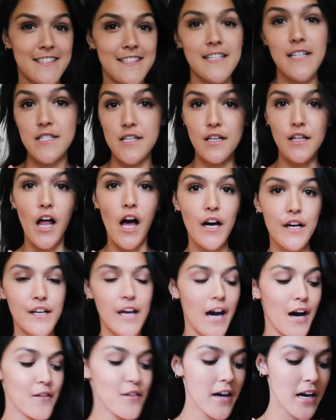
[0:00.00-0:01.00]
It's six o'clock
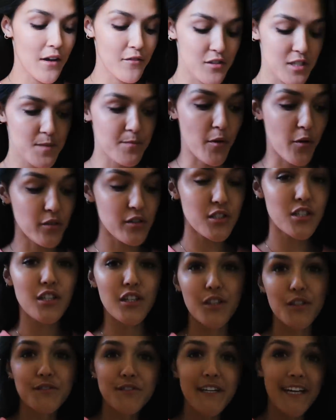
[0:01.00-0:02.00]
now. I haven't spoken
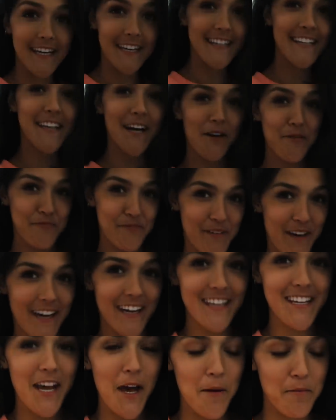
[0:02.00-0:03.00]
to you in a
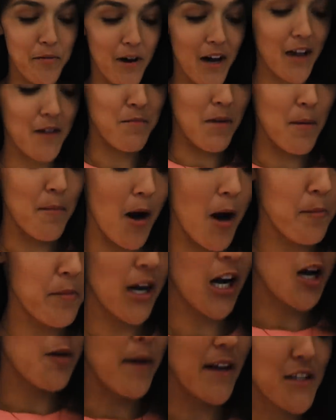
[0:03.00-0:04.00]
bit, but my mom and
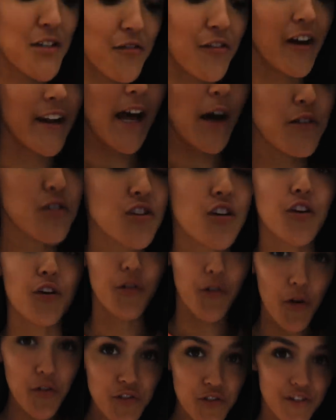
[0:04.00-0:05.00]
I are about to run out to the
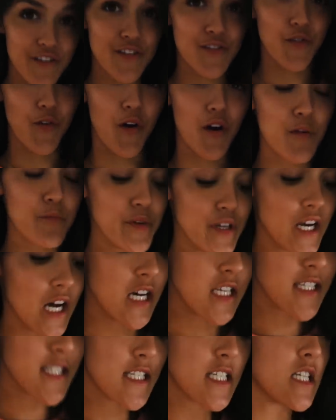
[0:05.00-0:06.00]
grocery store
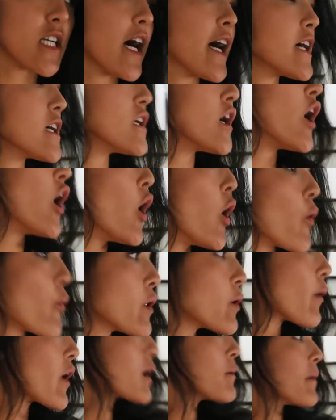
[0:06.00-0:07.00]
because tonight
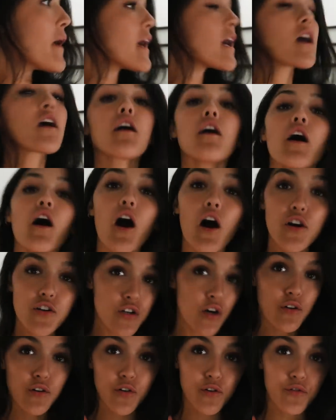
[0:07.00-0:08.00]
we want to make a
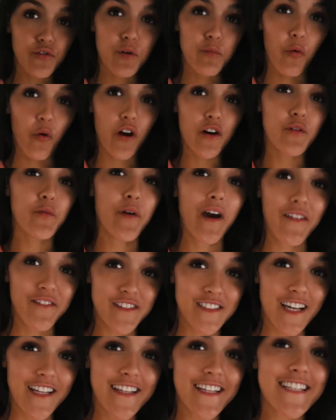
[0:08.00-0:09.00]
charcuterie board. We
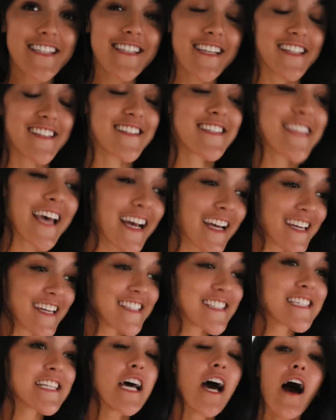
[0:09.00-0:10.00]
haven't done this in a
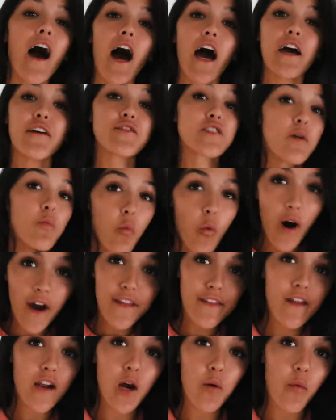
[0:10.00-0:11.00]
second. I have some
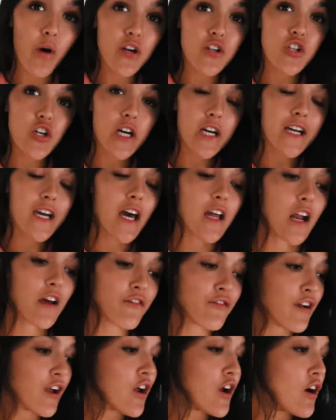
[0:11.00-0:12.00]
wine that I wanna drink and I
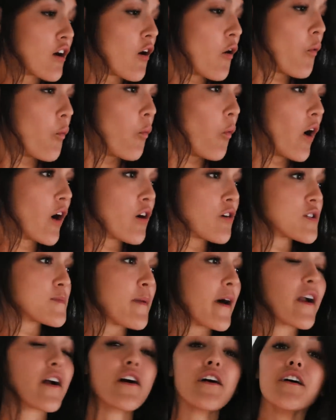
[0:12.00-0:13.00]
figure what goes
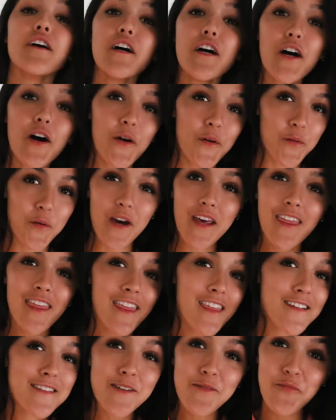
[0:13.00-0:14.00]
better with
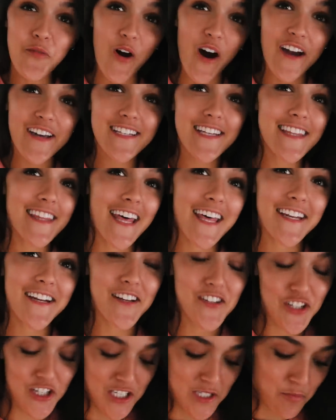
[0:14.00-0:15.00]
some wine than
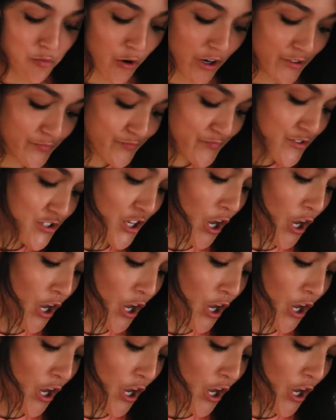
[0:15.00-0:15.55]
a cheese board.